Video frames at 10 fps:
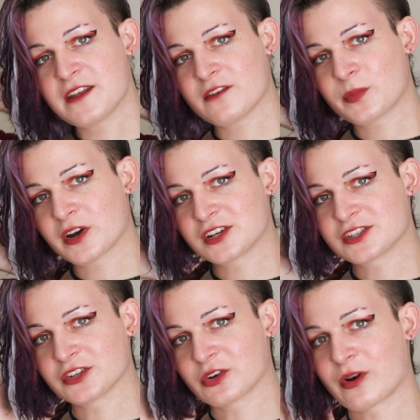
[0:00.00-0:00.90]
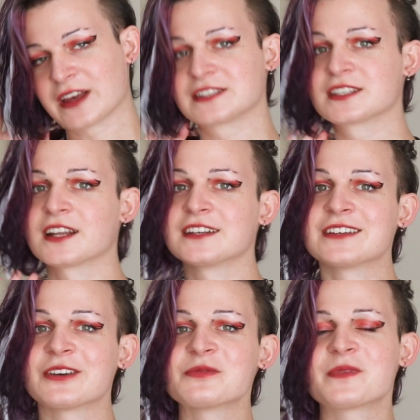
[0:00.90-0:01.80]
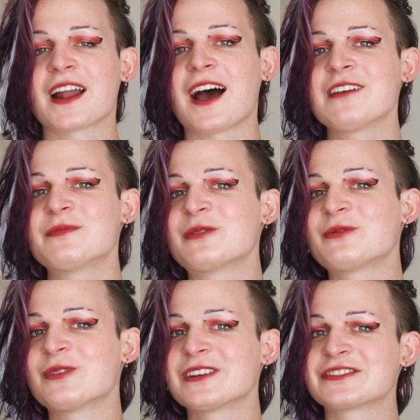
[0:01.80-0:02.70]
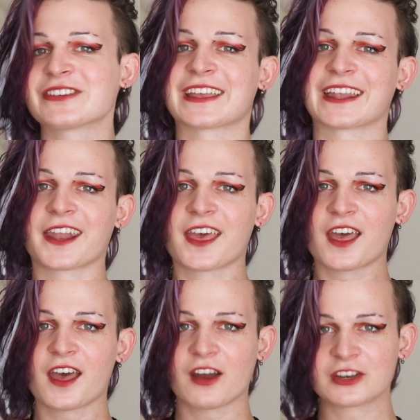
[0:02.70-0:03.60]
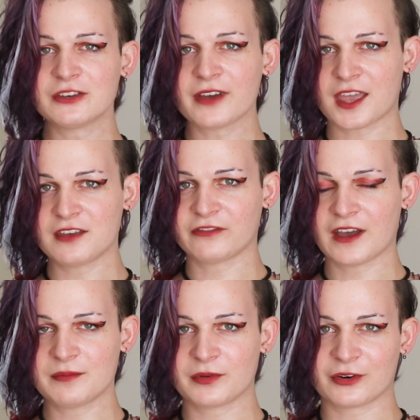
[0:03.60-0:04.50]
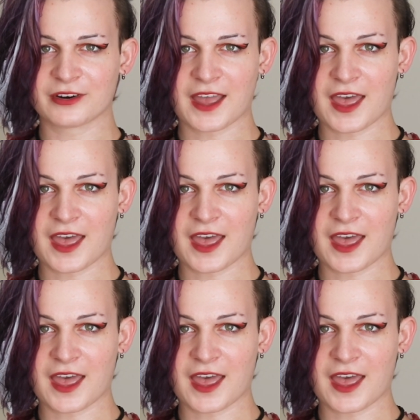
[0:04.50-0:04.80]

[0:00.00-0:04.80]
of a personal question, I know, but I've been wondering, are you AFAB or